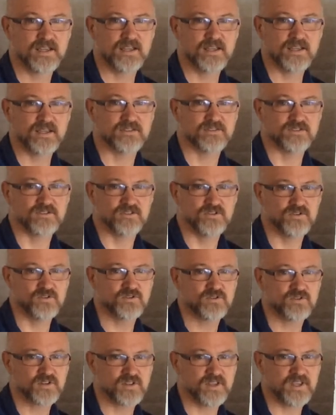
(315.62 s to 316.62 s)
is
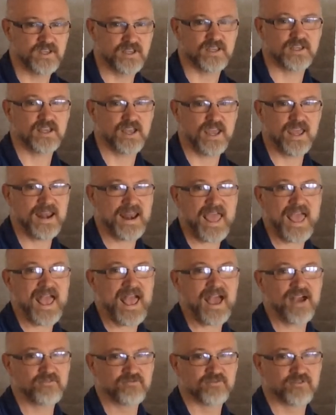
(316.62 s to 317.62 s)
usually an
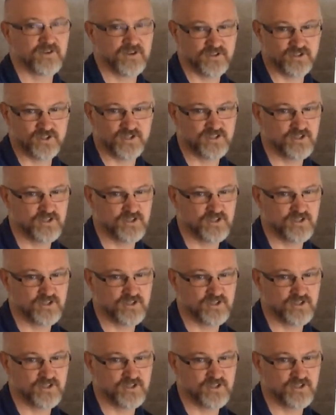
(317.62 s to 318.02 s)
average.